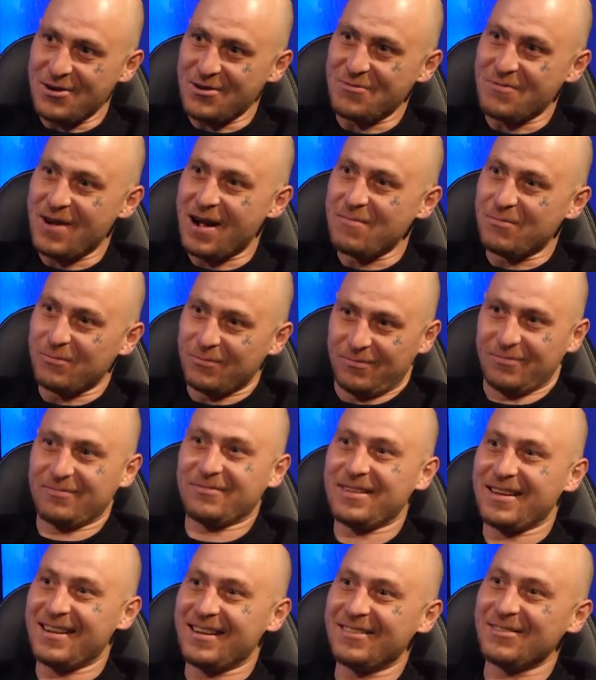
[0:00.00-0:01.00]
And I rub,
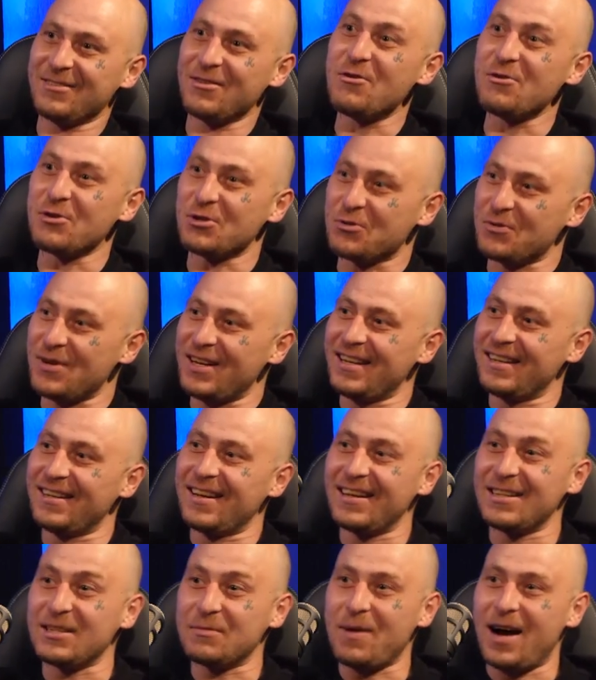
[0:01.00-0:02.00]
and I'm all sweaty
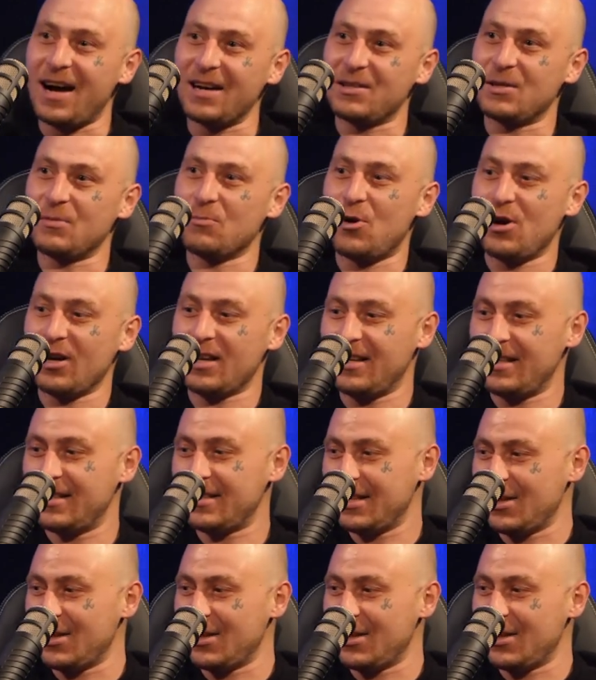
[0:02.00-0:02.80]
and that, and just passing the mic,